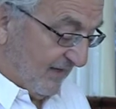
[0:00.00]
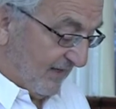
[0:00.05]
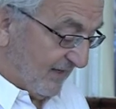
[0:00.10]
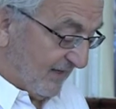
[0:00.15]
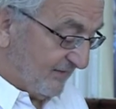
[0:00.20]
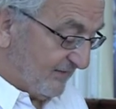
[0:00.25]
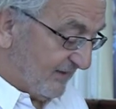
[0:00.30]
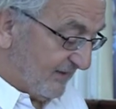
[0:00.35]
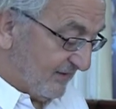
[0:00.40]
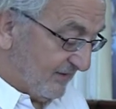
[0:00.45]

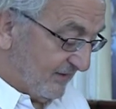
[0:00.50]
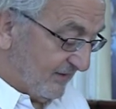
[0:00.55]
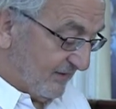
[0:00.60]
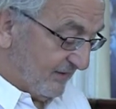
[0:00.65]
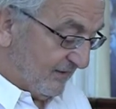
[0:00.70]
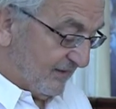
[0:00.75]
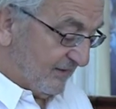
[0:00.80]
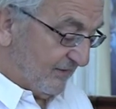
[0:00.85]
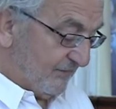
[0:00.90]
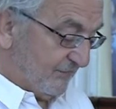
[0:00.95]
And
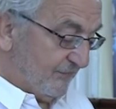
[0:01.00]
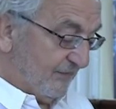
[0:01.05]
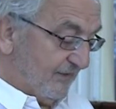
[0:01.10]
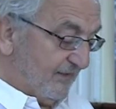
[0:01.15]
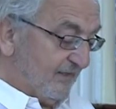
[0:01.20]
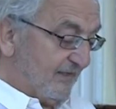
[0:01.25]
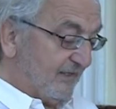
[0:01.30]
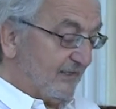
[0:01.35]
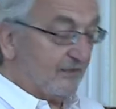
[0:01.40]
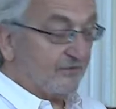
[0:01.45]
then
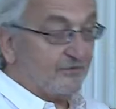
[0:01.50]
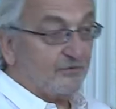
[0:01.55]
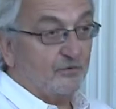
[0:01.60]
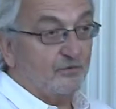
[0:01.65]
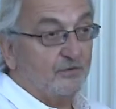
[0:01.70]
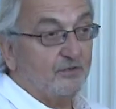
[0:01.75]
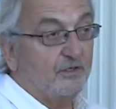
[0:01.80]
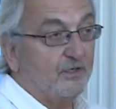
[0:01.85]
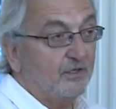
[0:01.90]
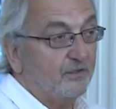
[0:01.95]
Fine Gael
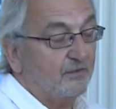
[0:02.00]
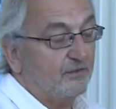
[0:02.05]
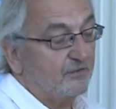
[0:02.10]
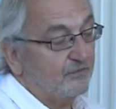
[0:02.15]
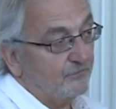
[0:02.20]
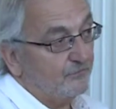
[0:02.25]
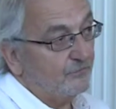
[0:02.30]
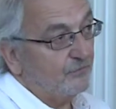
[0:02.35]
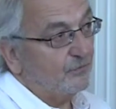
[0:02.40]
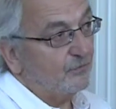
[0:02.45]

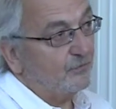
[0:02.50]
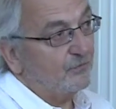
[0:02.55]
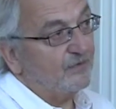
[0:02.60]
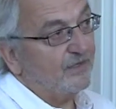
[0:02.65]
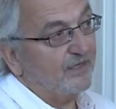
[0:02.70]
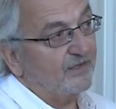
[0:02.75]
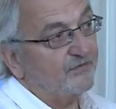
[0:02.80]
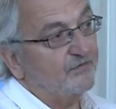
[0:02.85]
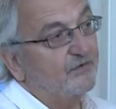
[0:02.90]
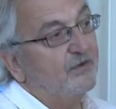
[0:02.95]
took the view
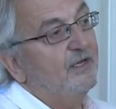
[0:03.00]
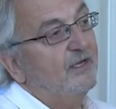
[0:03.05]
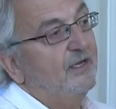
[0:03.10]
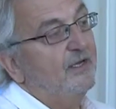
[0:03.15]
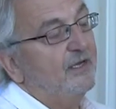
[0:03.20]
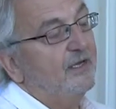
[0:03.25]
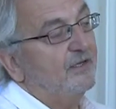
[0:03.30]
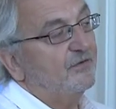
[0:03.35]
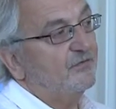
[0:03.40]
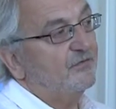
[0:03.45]
that
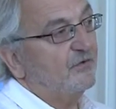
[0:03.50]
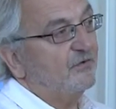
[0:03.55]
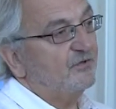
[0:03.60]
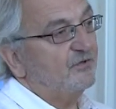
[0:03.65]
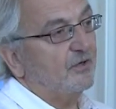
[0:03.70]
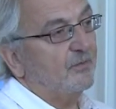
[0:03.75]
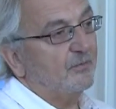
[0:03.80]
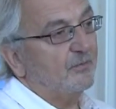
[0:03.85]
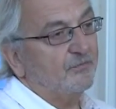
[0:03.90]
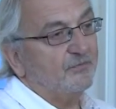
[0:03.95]
it's the
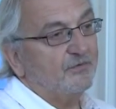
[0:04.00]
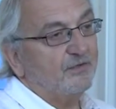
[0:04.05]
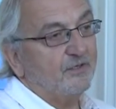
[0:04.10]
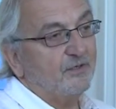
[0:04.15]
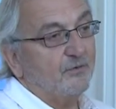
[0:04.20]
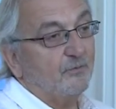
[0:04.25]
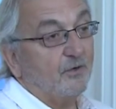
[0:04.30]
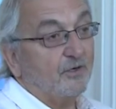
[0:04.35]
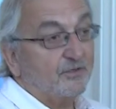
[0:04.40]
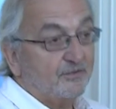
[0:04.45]
job of
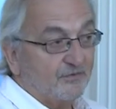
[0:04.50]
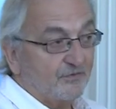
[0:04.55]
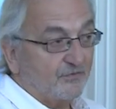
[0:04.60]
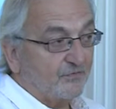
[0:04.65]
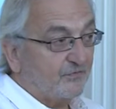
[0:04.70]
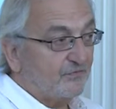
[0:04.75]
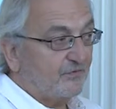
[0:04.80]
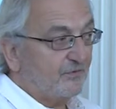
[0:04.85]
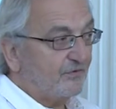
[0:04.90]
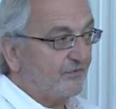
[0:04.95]
the
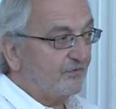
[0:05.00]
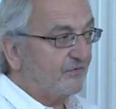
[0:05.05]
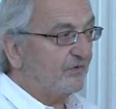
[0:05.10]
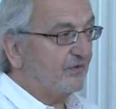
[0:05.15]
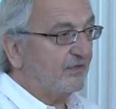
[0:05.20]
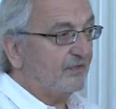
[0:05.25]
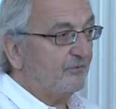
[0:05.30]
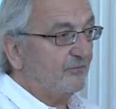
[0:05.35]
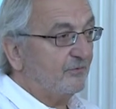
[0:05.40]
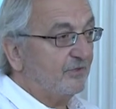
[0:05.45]
Oireachtas to
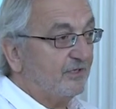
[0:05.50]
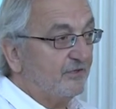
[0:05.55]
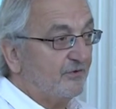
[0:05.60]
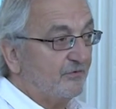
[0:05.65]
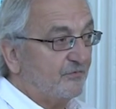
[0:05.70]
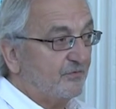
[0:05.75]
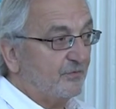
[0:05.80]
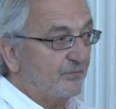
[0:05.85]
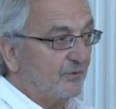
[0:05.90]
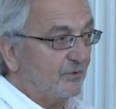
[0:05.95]
decide
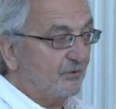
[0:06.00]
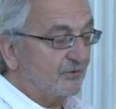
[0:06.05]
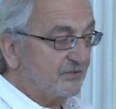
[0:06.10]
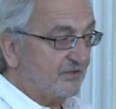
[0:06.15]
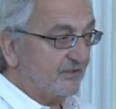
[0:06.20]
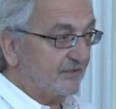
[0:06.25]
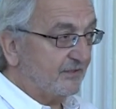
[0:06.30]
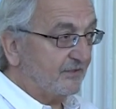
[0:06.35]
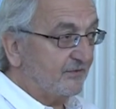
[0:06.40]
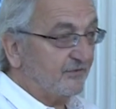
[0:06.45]

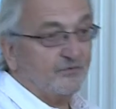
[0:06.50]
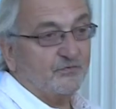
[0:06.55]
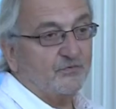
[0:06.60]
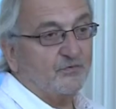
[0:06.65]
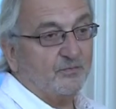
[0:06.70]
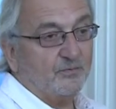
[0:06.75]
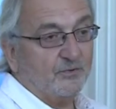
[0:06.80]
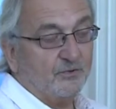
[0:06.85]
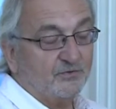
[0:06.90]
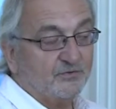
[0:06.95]
redistribution and
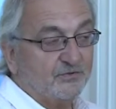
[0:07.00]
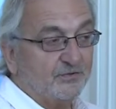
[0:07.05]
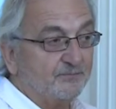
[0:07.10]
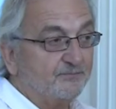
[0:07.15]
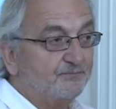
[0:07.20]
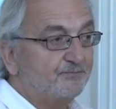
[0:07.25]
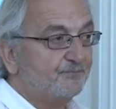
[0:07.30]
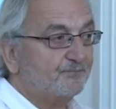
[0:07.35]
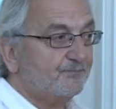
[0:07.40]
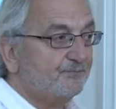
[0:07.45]

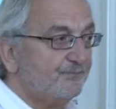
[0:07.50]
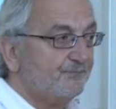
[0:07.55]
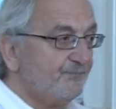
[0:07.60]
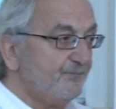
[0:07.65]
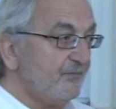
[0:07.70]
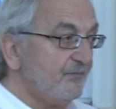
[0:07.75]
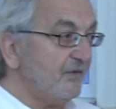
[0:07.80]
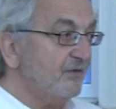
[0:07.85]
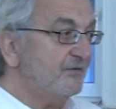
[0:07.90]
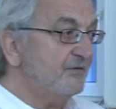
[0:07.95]
distribution.
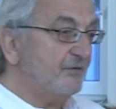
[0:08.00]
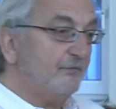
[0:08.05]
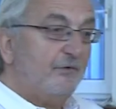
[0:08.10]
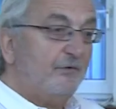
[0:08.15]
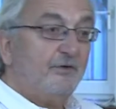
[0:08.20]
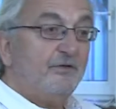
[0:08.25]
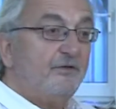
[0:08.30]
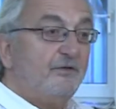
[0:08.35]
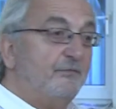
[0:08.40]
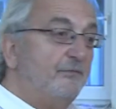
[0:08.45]
So
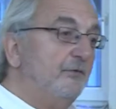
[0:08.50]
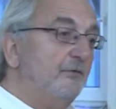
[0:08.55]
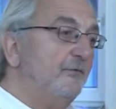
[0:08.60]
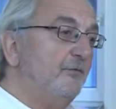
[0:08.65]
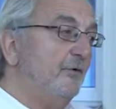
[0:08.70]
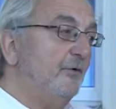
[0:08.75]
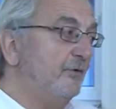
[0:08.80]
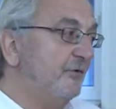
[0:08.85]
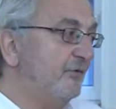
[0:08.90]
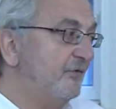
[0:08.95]
very different
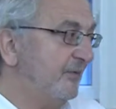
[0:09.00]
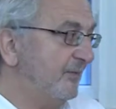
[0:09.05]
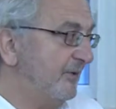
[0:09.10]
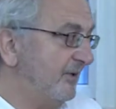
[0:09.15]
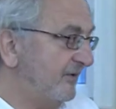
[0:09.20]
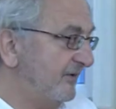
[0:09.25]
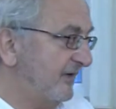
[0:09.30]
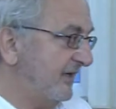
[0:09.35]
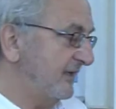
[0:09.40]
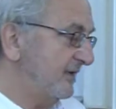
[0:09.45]
views
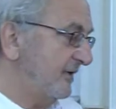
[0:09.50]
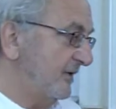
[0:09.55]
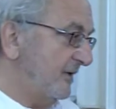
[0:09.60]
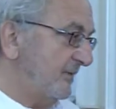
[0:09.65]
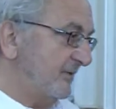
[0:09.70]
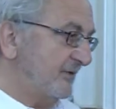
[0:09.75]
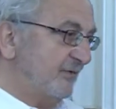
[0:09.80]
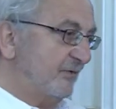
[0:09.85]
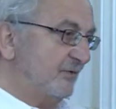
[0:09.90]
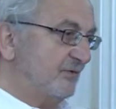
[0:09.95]
about
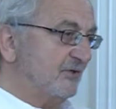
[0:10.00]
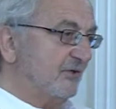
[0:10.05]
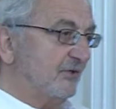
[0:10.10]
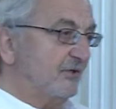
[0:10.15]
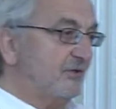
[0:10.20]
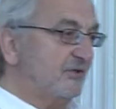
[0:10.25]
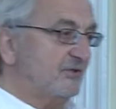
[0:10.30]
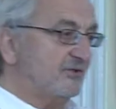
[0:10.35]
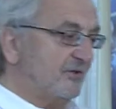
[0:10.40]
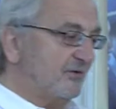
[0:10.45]
economic, social
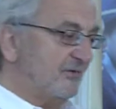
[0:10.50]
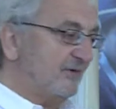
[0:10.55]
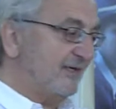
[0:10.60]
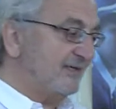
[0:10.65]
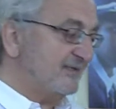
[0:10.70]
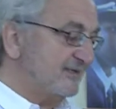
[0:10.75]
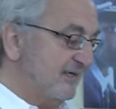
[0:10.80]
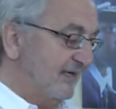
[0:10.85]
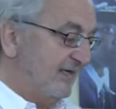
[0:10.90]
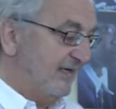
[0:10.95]
and cultural
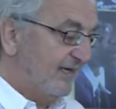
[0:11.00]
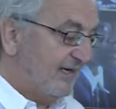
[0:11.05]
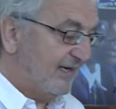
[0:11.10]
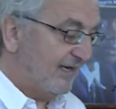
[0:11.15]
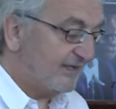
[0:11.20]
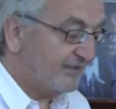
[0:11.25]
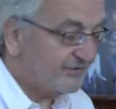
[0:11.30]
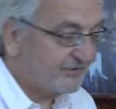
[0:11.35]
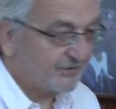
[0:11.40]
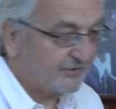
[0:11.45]
rights,
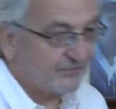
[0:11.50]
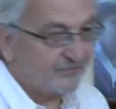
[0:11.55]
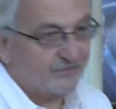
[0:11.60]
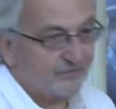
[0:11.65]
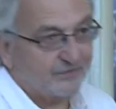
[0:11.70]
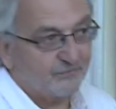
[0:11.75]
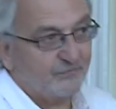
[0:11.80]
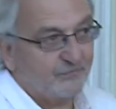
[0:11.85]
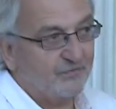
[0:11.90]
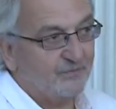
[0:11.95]
and it
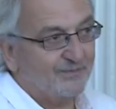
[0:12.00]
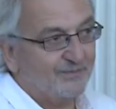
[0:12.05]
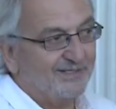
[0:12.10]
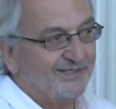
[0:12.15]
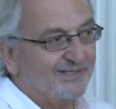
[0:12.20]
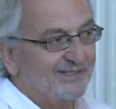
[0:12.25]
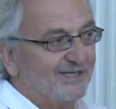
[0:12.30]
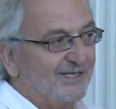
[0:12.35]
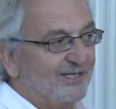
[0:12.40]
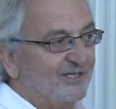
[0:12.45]
does give some
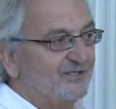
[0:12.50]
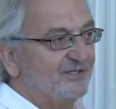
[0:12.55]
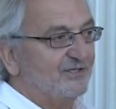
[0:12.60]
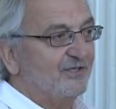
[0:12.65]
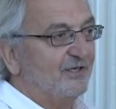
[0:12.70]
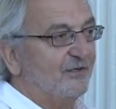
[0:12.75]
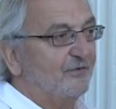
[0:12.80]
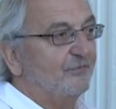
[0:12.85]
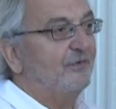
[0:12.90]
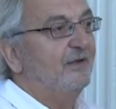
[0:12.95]

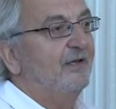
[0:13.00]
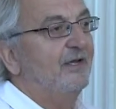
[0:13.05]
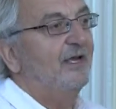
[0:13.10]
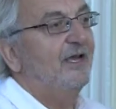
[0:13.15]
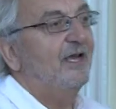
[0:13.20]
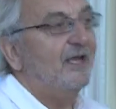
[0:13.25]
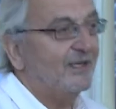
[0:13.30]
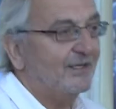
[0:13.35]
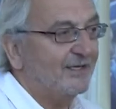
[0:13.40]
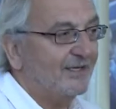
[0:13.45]
indication of
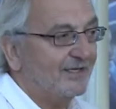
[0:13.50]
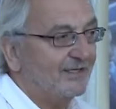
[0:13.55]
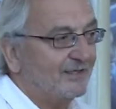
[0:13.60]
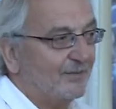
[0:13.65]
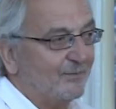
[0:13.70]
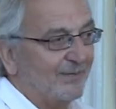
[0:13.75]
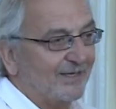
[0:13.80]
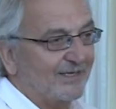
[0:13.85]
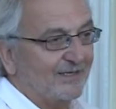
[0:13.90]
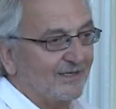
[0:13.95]

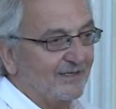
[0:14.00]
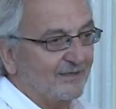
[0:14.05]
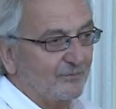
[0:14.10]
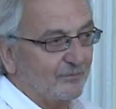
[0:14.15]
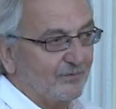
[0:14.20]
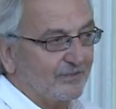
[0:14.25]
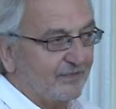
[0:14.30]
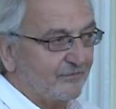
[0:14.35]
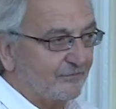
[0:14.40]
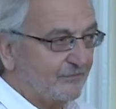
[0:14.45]
the battle
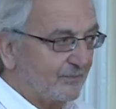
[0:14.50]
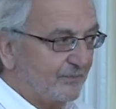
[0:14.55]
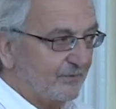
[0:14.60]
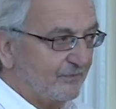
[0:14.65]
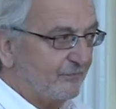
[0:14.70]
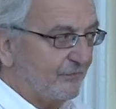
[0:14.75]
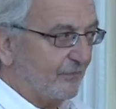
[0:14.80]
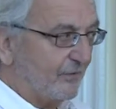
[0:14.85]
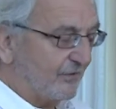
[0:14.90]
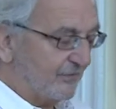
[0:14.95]
that would have to
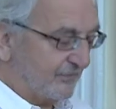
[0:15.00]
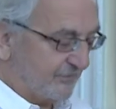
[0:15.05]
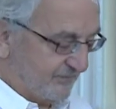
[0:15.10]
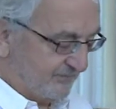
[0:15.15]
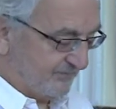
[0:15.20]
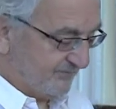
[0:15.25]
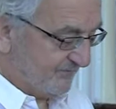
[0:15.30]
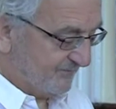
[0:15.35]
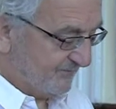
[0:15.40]
be fought.